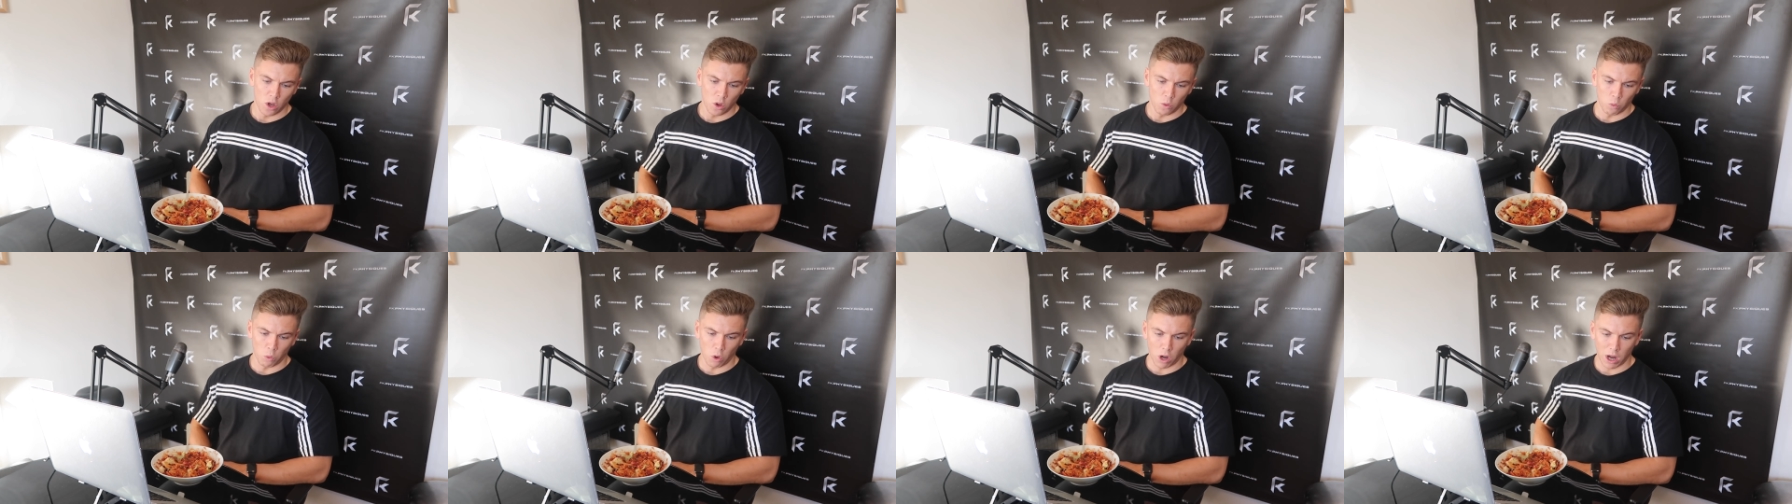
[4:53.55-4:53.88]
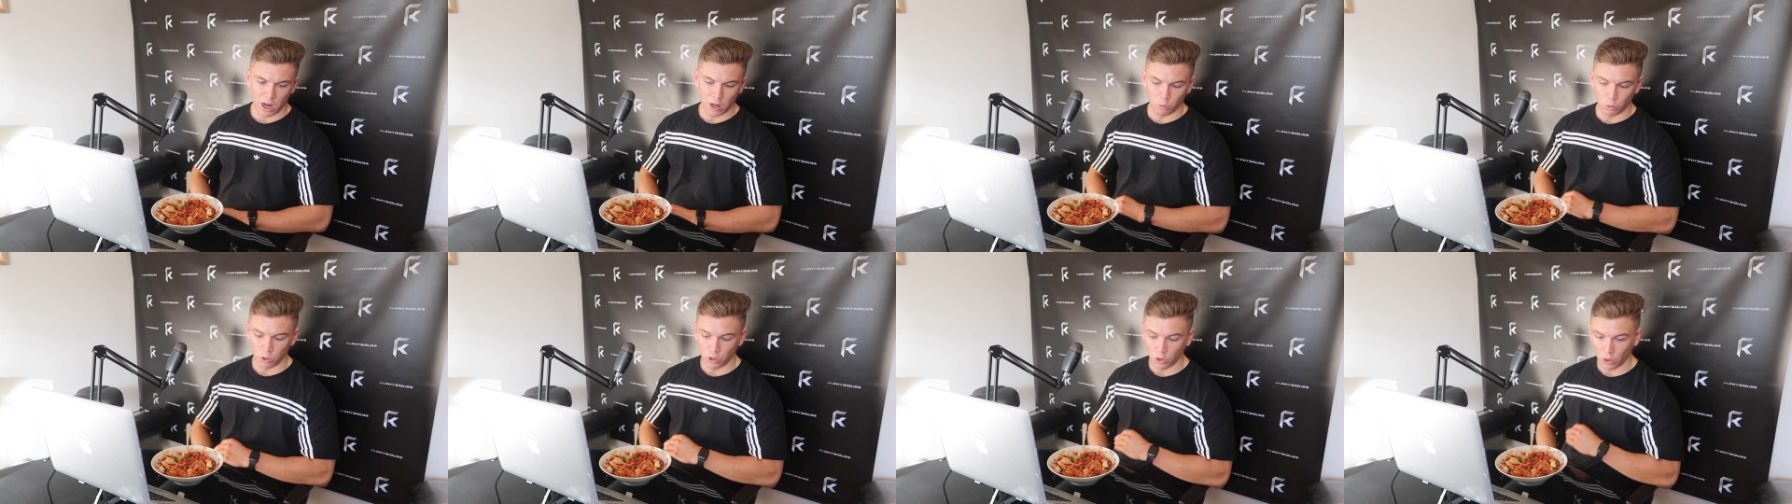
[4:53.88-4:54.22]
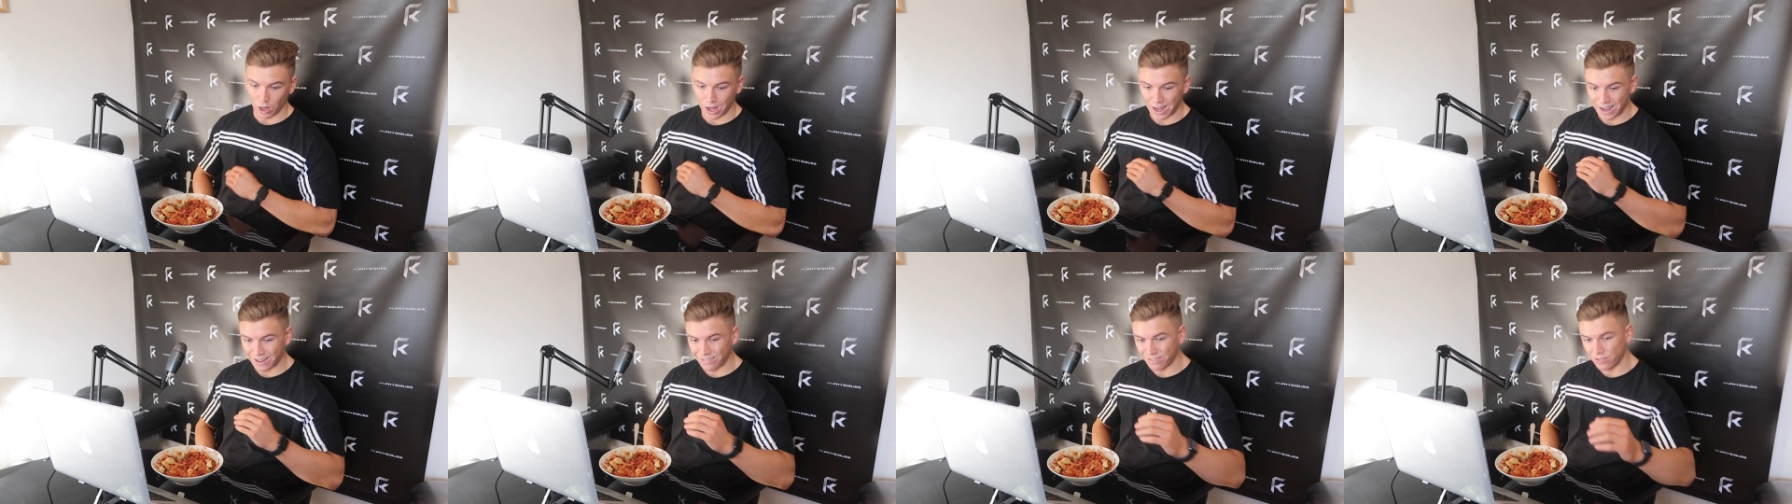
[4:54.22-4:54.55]
What I
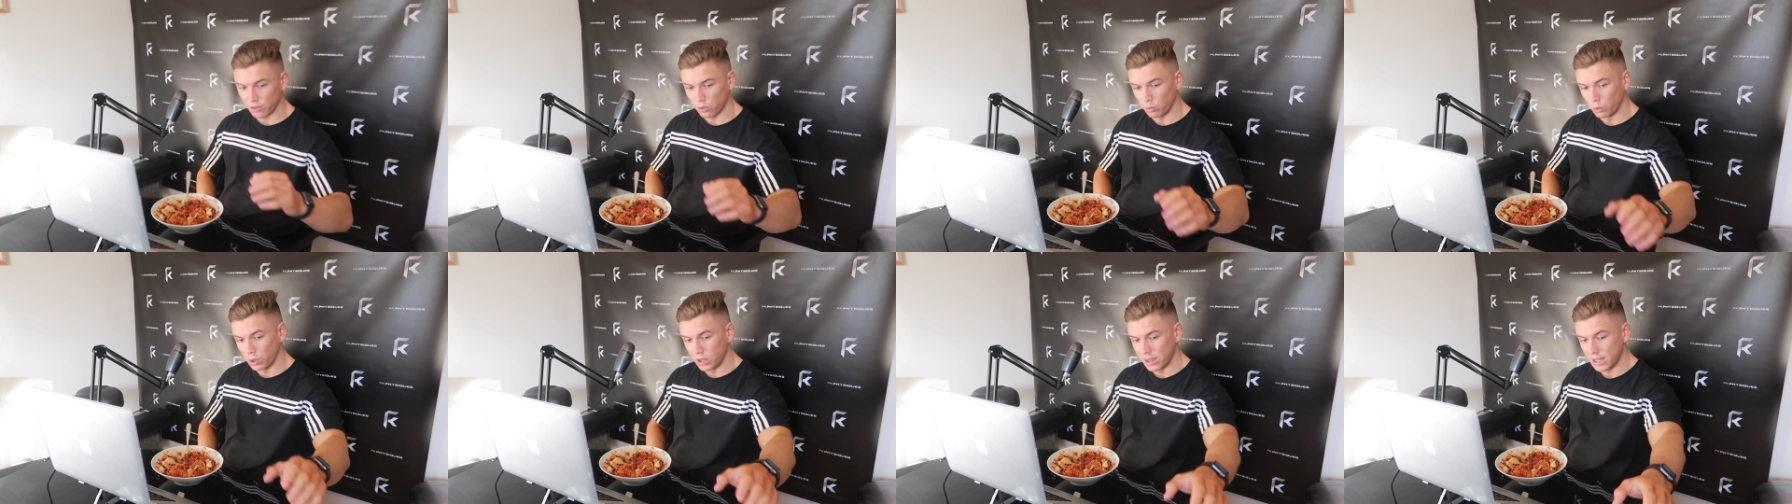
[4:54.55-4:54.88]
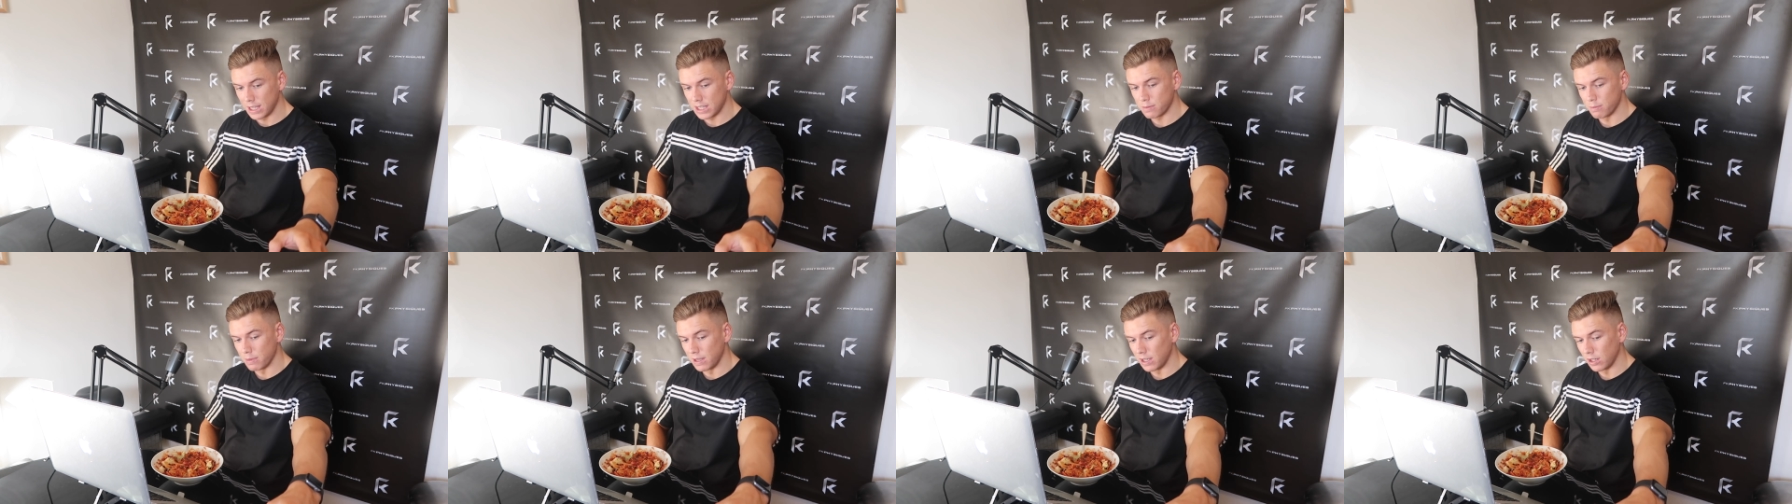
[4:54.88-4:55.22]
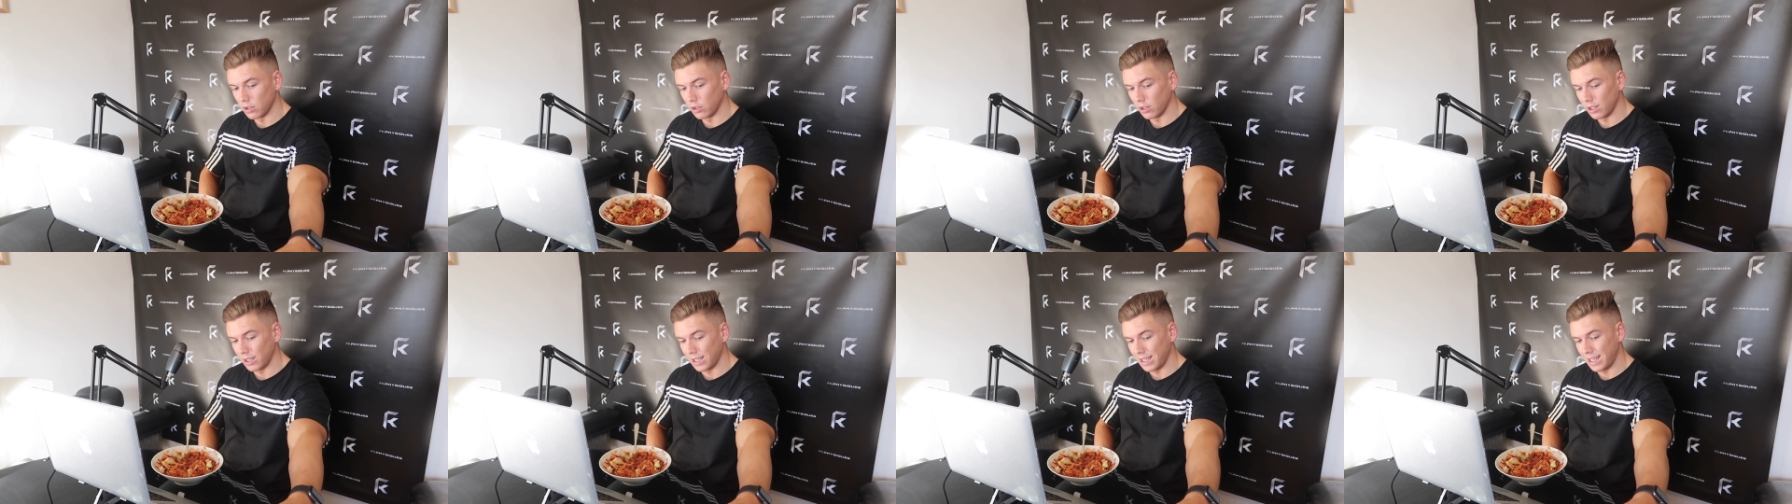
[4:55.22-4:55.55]
will have with this
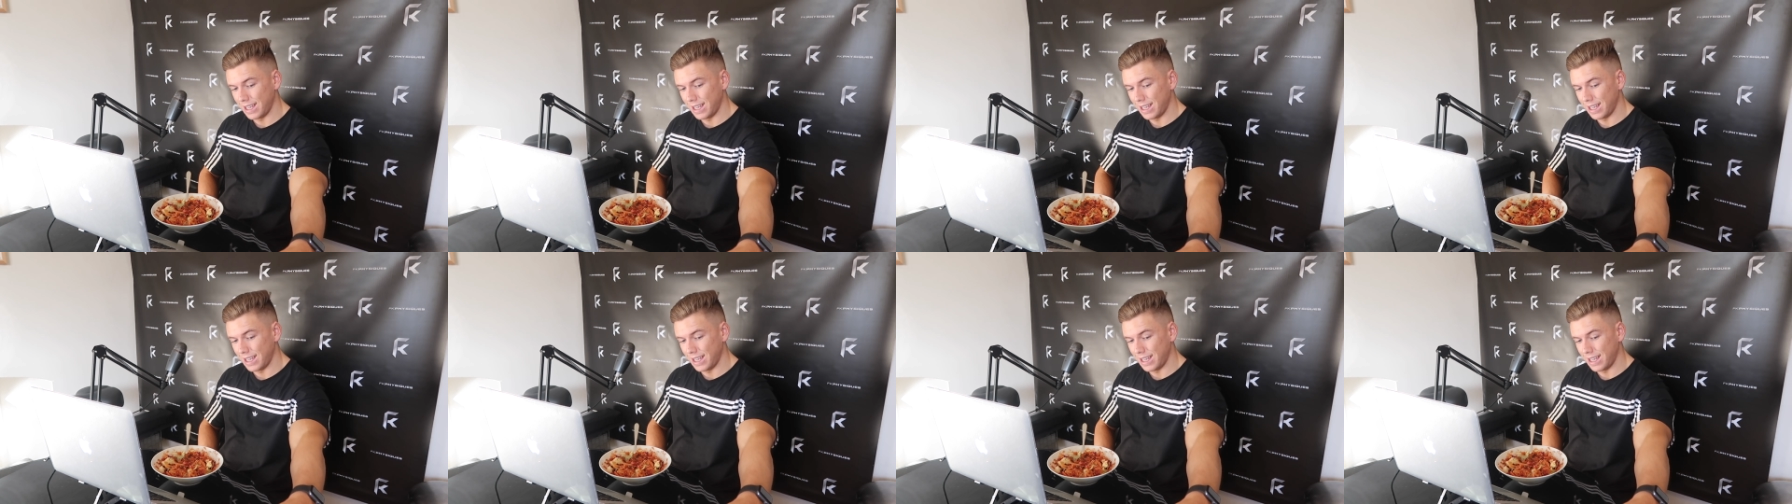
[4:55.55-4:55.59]
meal